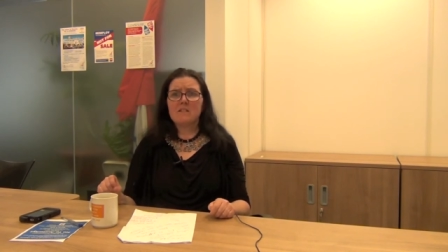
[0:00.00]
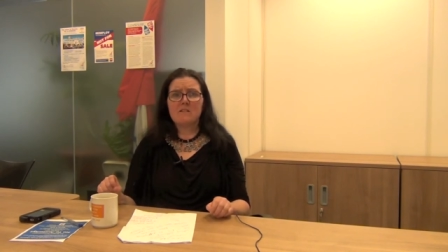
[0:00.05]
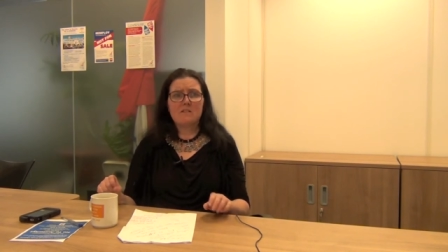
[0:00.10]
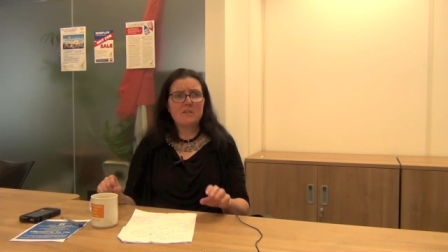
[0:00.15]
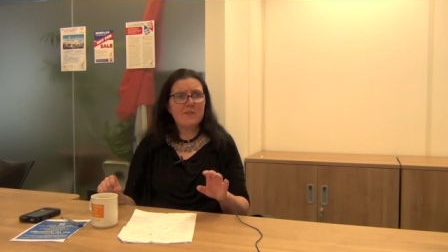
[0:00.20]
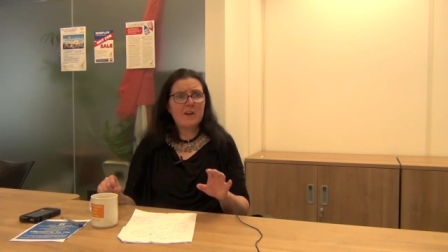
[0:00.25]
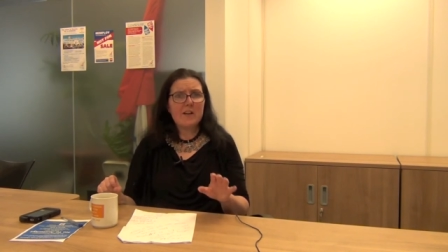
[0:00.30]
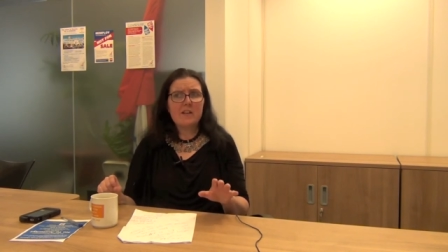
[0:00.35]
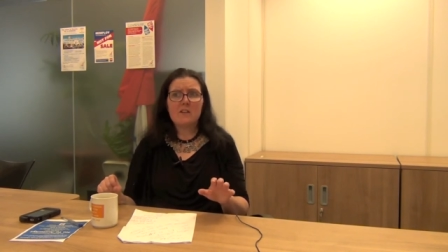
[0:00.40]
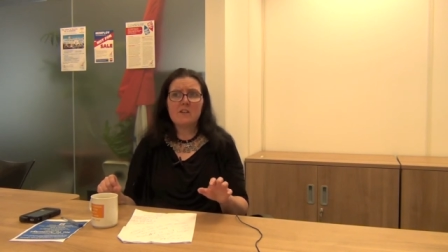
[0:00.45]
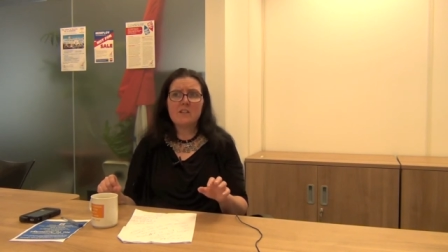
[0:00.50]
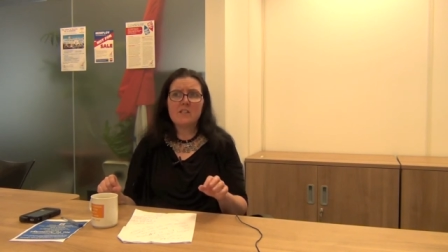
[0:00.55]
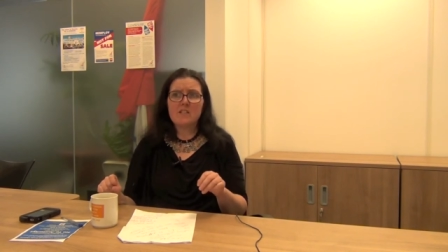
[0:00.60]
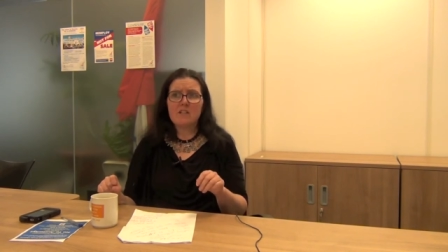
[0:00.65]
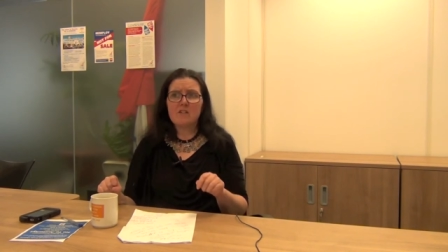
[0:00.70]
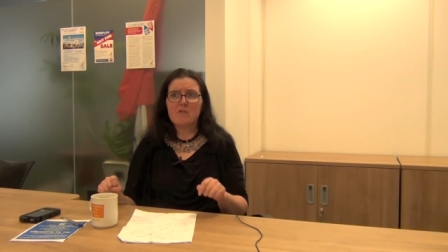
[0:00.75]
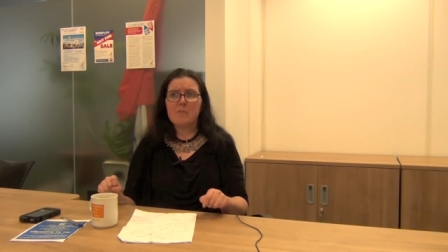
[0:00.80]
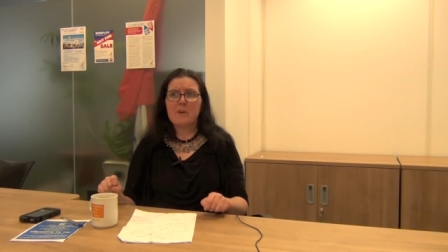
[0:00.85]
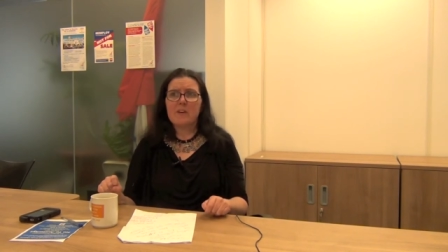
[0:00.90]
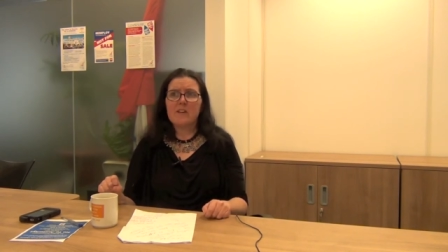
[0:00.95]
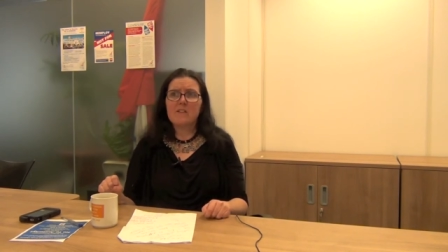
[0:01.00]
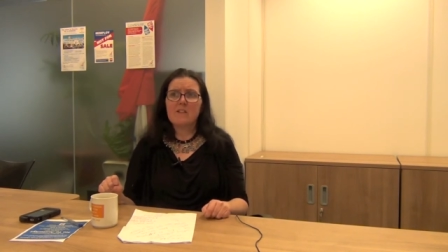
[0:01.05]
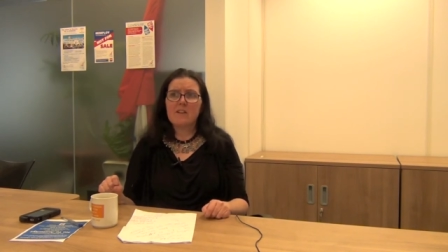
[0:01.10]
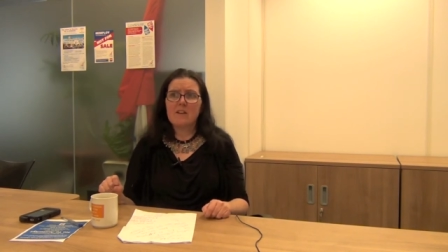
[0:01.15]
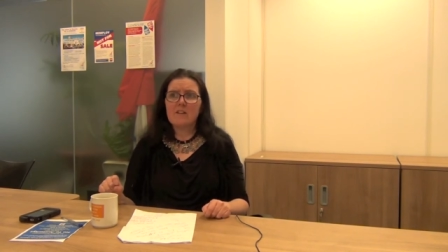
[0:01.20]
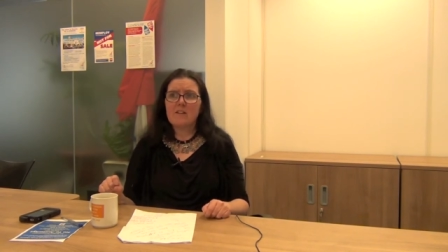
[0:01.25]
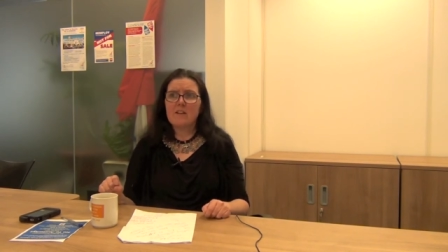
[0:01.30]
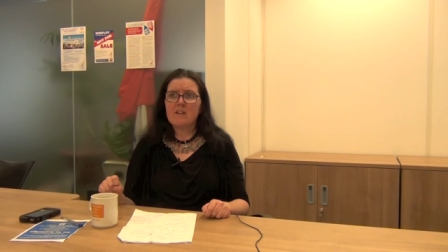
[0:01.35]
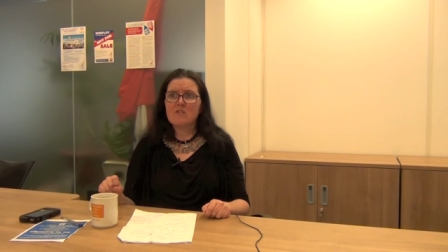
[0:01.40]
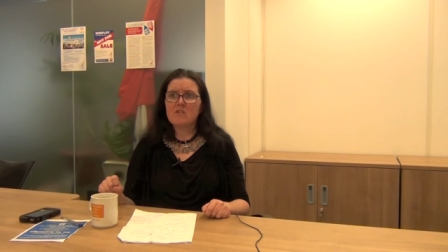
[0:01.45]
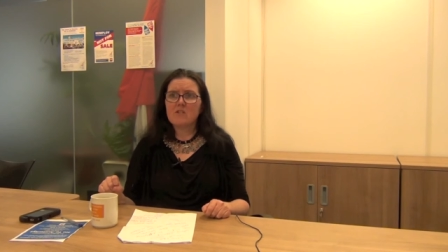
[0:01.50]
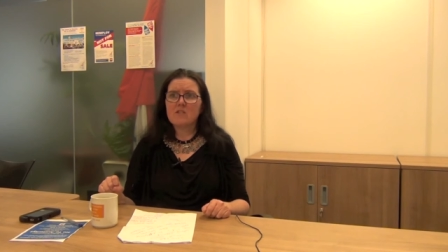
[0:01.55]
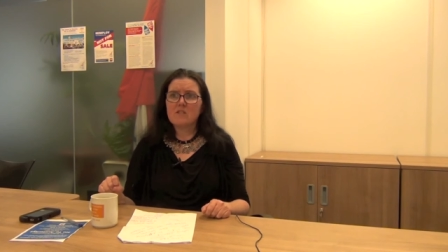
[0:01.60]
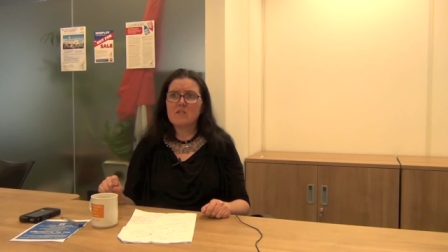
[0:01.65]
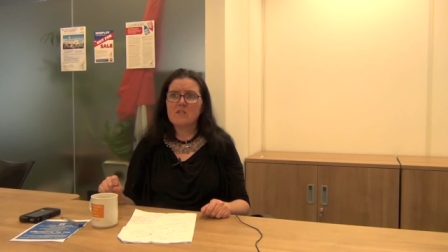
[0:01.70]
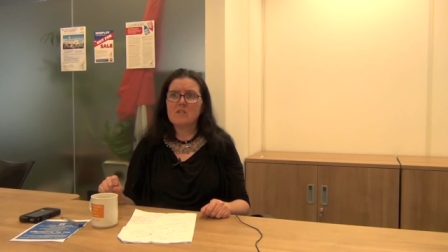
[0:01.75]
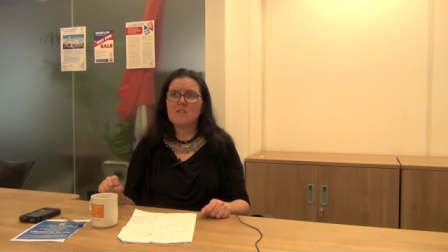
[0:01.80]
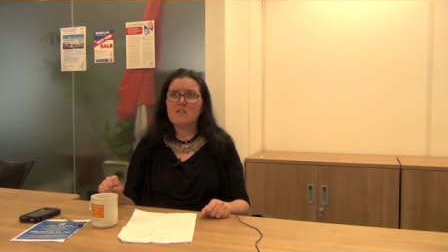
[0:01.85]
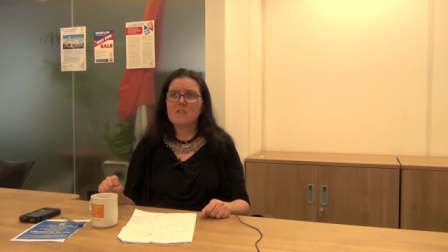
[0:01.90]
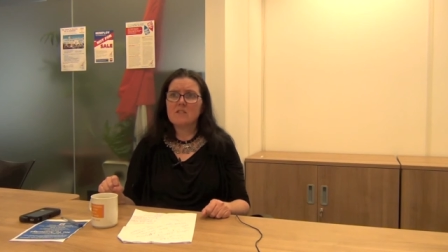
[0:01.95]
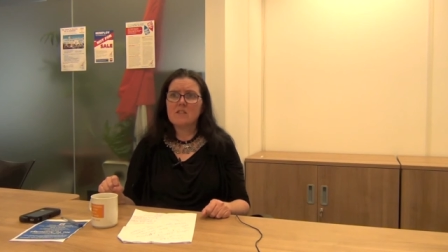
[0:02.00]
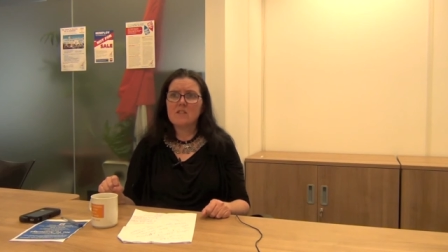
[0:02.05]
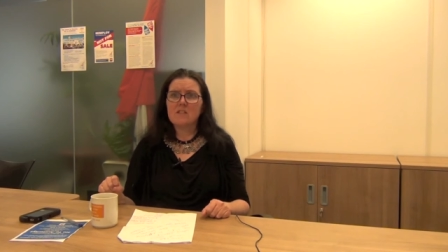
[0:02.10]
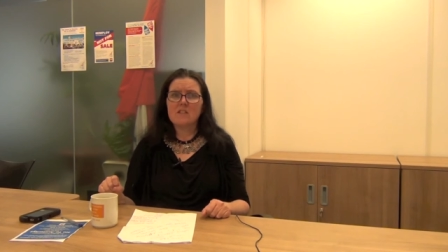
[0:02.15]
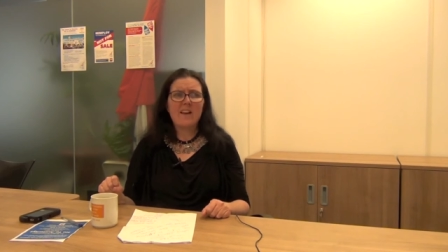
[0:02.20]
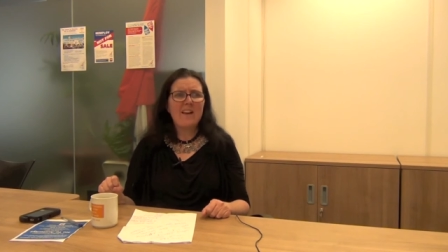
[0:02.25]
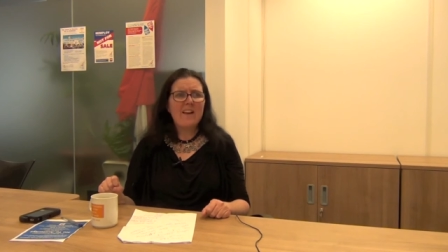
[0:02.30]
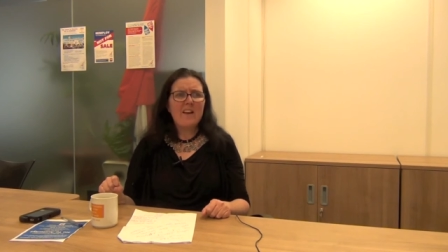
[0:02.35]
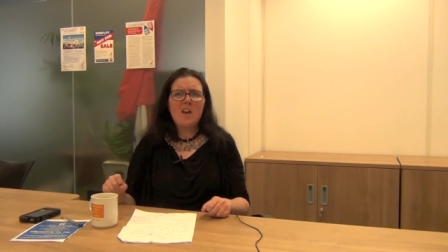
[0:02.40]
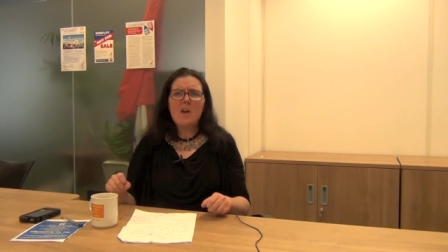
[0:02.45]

I was very lucky to have been there and just to, to see it.